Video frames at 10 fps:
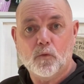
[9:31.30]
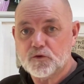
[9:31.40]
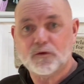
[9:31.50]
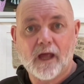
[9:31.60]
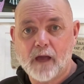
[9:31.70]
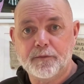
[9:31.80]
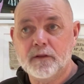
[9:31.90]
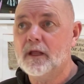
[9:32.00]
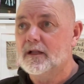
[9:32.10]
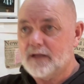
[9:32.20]
what's going to
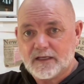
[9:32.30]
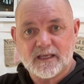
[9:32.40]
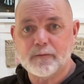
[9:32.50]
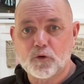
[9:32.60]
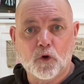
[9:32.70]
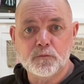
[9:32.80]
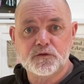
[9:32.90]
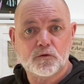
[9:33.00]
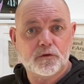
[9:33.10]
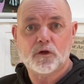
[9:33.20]
happen next time it comes?
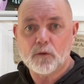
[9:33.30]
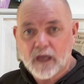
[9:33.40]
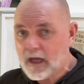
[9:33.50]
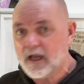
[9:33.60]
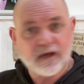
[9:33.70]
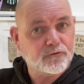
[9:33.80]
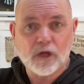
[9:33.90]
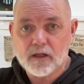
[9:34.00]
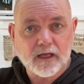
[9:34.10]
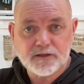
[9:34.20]
They're going to go, okay,
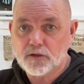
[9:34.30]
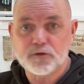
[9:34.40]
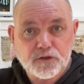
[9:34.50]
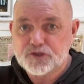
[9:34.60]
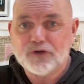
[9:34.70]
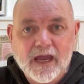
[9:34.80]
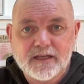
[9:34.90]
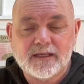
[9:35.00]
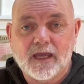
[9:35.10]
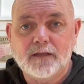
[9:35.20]
they'll try
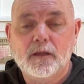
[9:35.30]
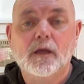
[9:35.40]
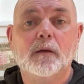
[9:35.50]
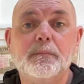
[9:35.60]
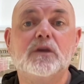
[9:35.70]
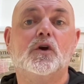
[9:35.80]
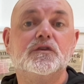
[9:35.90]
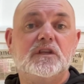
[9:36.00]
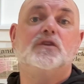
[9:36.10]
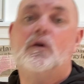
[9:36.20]
it again,
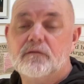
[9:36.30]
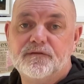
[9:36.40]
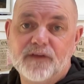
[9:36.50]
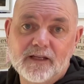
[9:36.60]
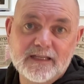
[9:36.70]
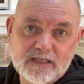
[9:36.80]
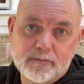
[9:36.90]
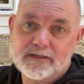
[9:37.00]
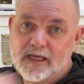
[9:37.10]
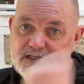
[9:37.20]
because they don't feel
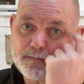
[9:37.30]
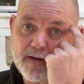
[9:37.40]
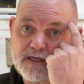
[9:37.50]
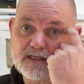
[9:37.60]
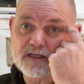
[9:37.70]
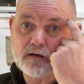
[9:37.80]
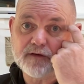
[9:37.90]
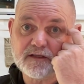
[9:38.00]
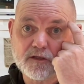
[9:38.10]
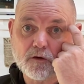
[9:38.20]
intimidated by yourself
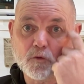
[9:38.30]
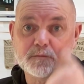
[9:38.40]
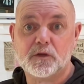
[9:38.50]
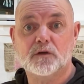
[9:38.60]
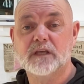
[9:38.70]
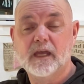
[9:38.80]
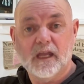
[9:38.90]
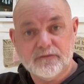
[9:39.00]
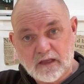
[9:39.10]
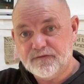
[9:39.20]
as a coach. Because
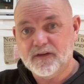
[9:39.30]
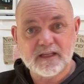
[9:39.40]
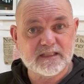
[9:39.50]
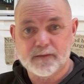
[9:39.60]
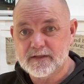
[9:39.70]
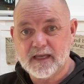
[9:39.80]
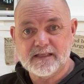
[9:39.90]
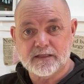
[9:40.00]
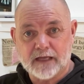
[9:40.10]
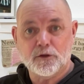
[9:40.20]
if they feel
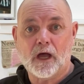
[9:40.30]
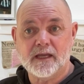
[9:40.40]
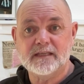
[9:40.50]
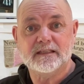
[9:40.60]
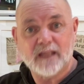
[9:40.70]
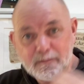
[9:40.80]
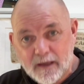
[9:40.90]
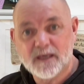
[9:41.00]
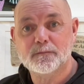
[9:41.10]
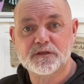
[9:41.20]
intimidated and not at ease and they
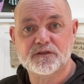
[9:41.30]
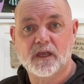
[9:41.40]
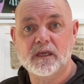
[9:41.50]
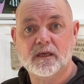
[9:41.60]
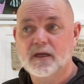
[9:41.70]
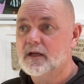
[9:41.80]
make a mistake,